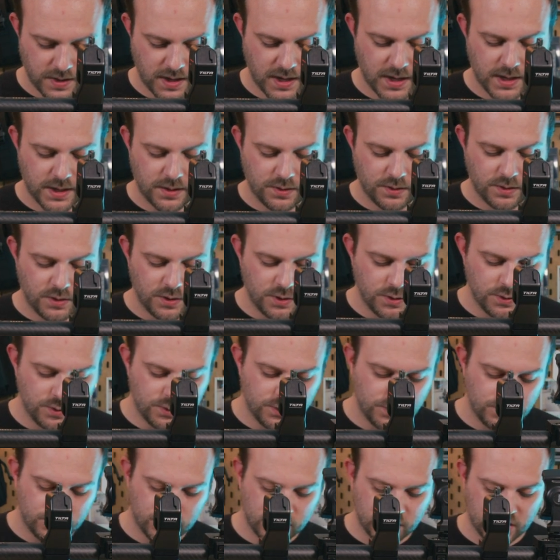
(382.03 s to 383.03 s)
and
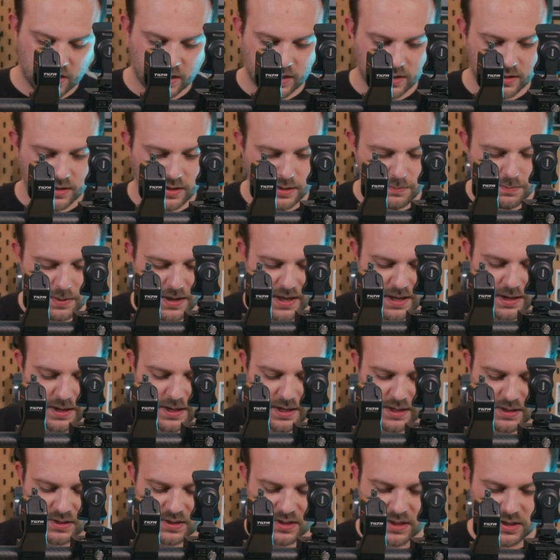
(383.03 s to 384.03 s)
you check the pan
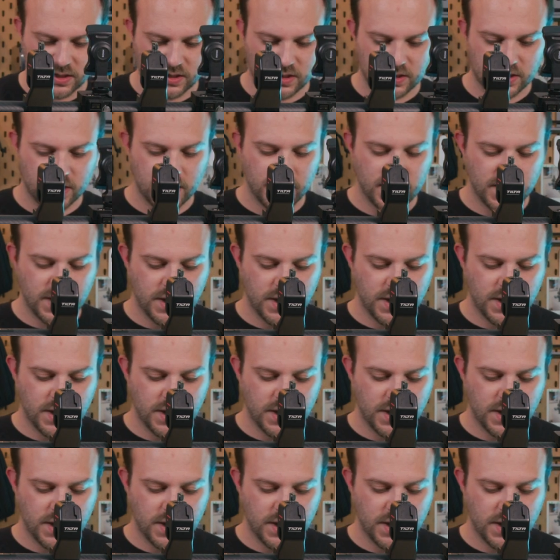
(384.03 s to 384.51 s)
axis.